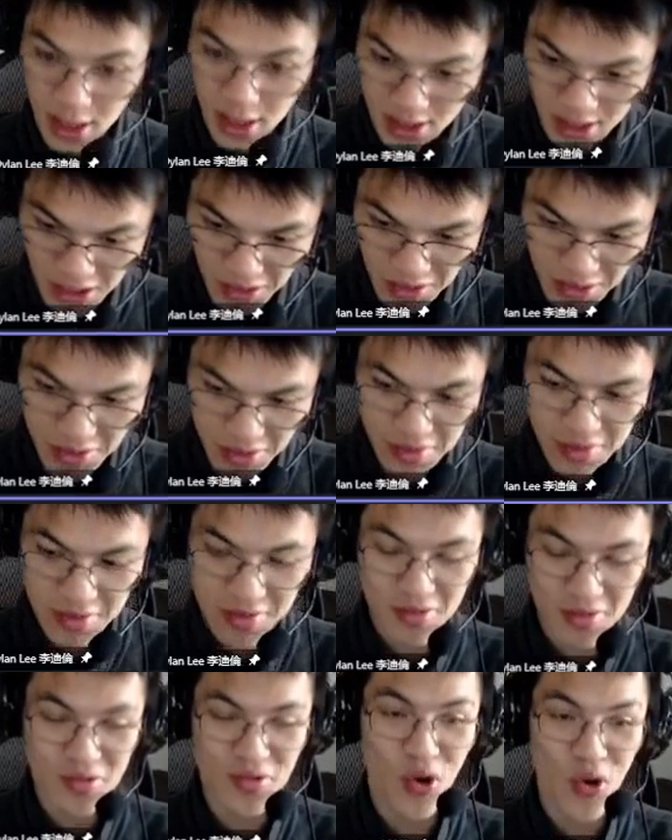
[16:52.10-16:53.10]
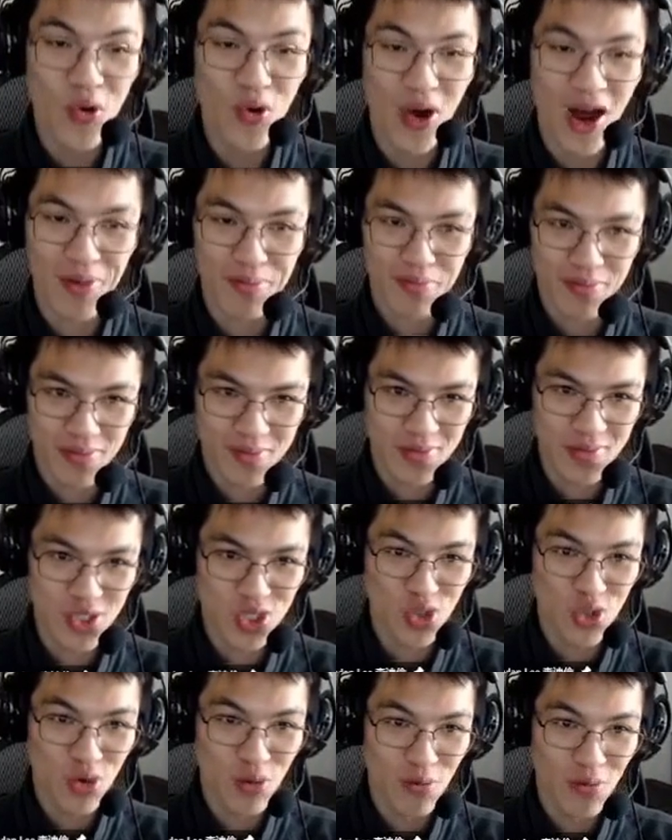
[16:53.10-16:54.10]
That's how you roll up,
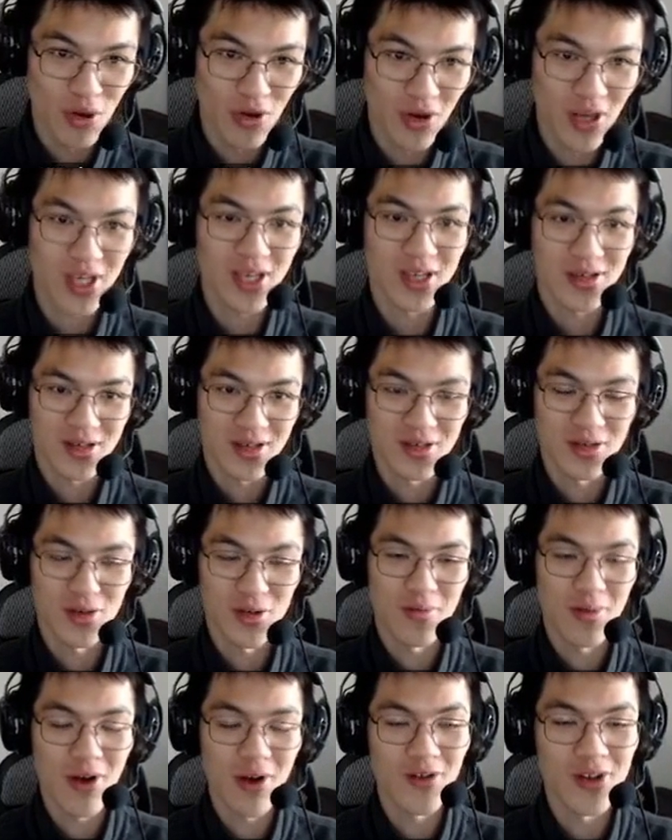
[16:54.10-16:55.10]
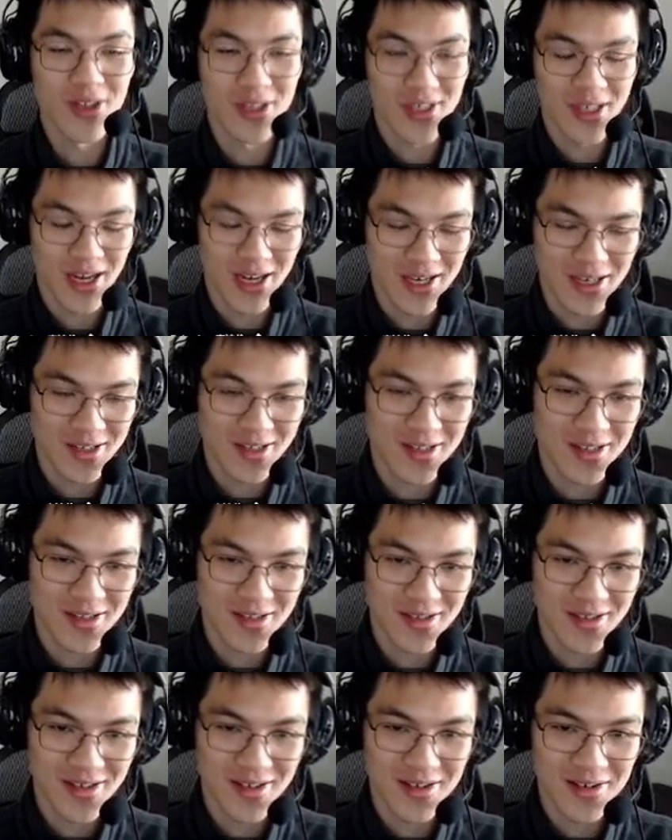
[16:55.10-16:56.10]
snowballing your merits, guys.
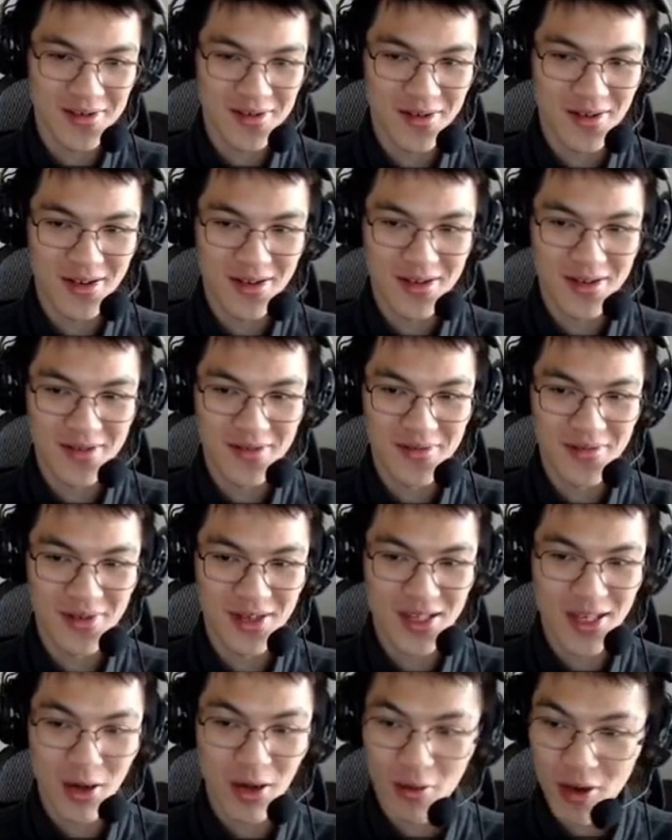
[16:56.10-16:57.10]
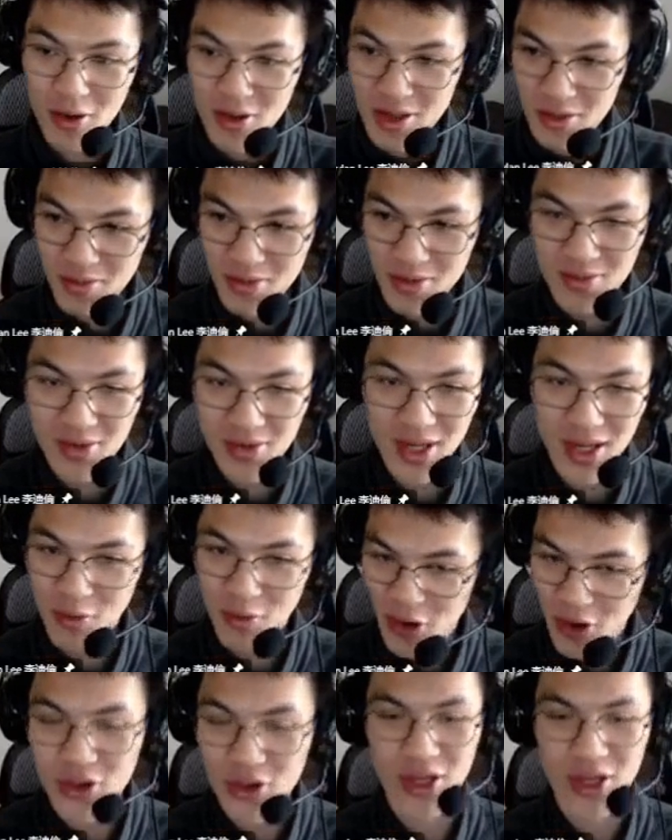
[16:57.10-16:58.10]
That's how wealthy people
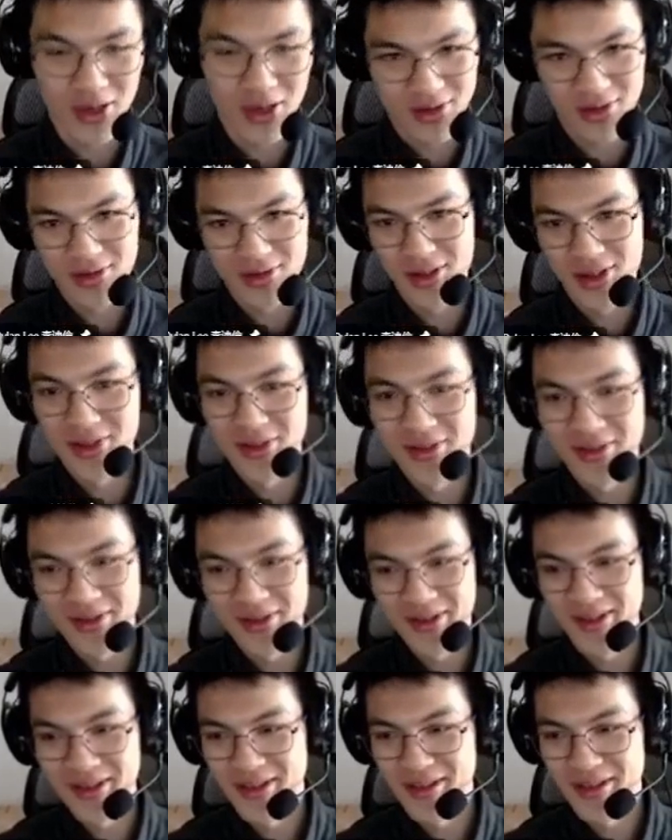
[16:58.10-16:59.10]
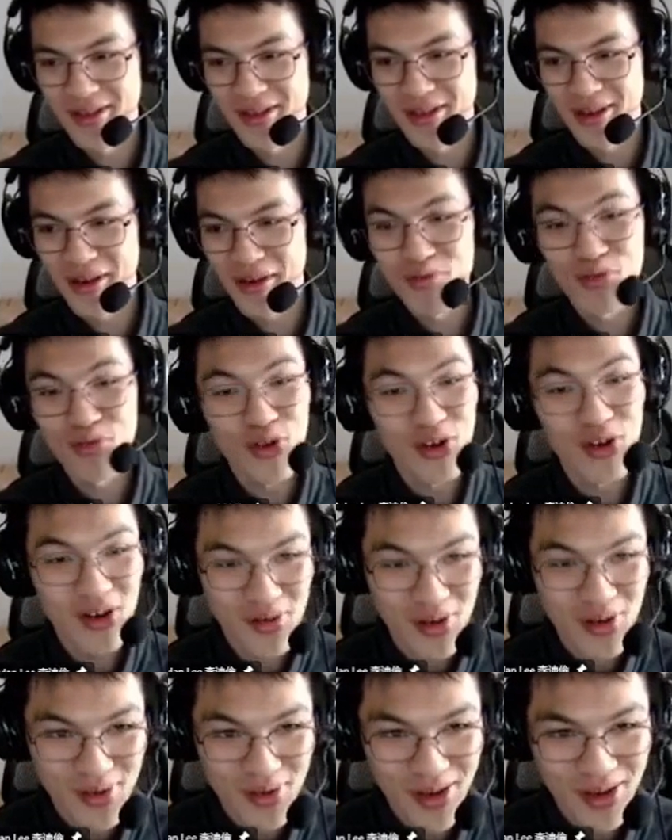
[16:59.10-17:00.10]
get wealthier and
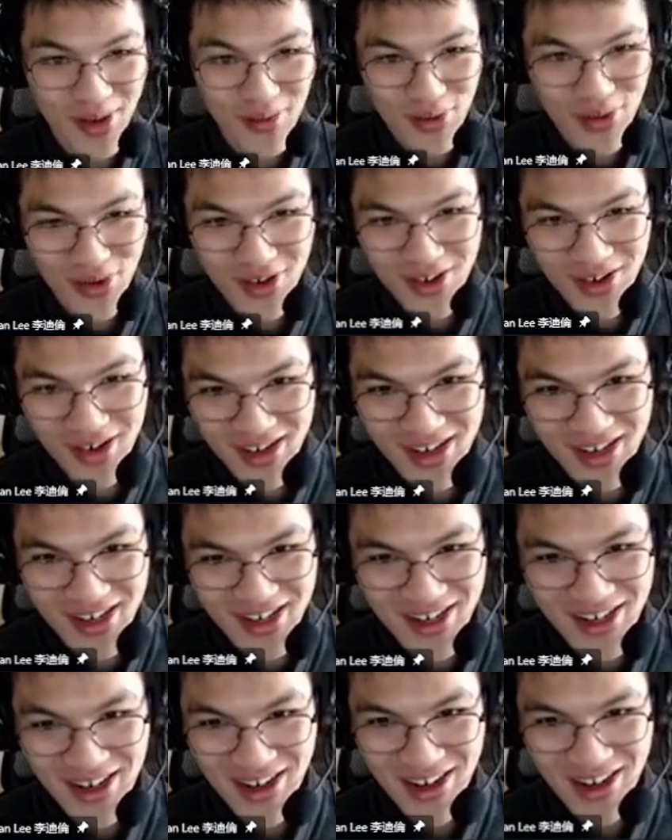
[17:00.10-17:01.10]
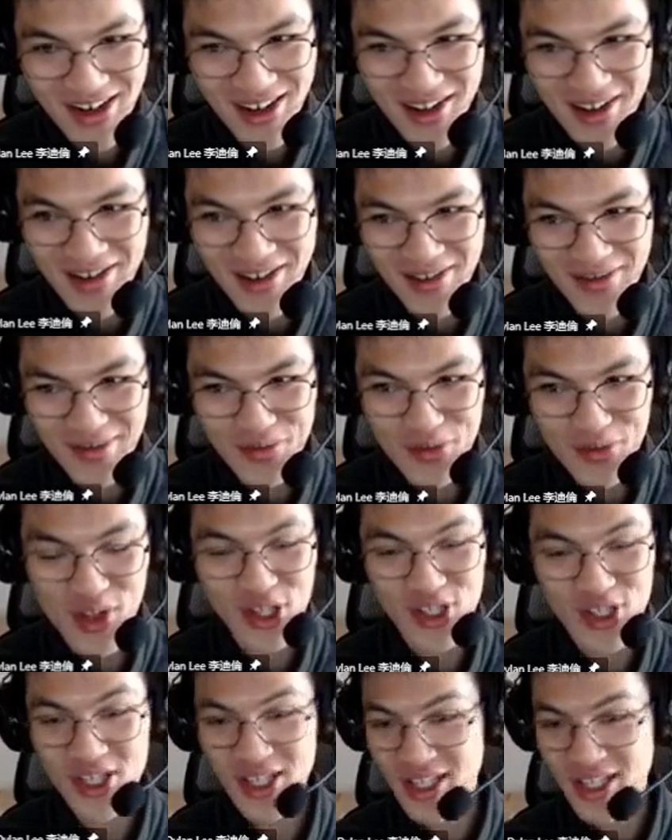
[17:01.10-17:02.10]
poorer people get poorer.
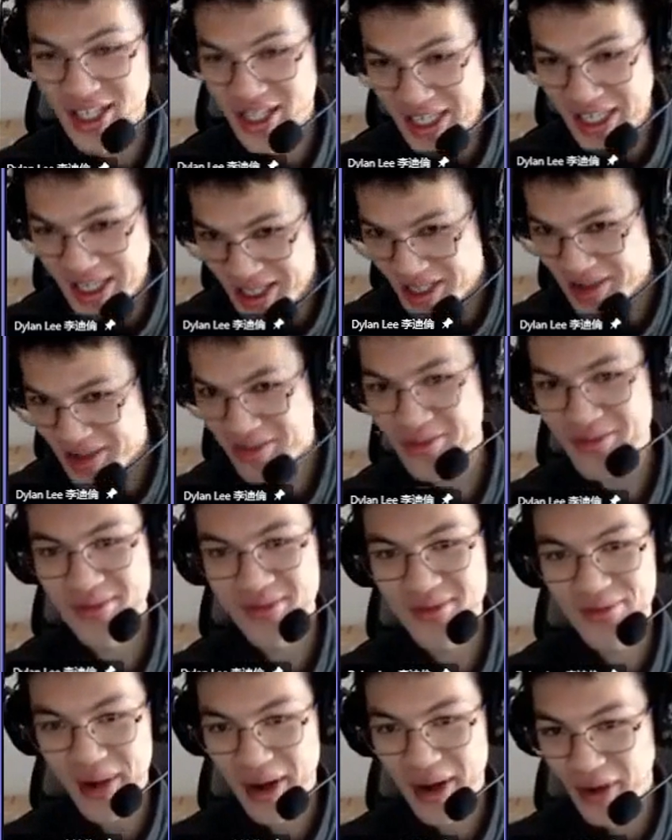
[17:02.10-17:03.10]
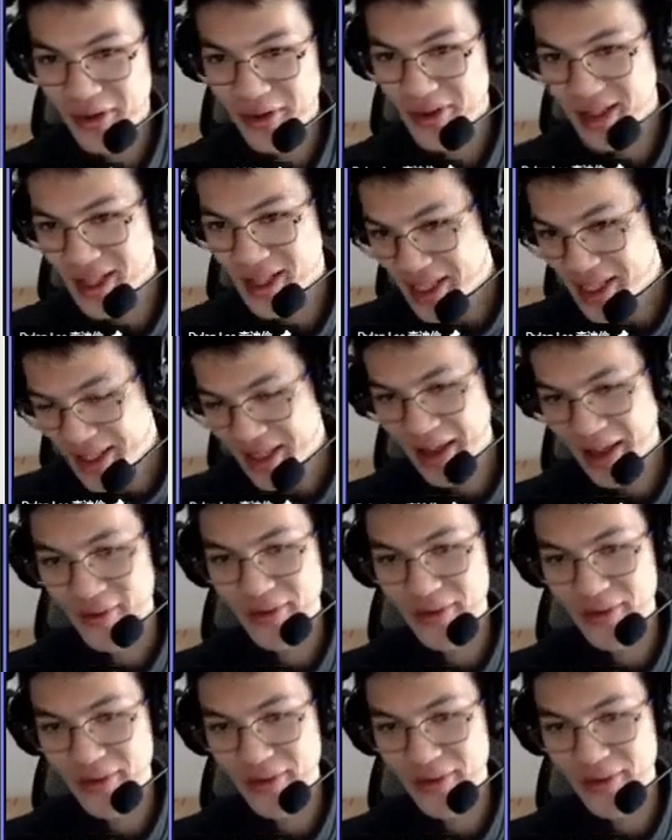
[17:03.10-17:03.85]
Not just the system, but on this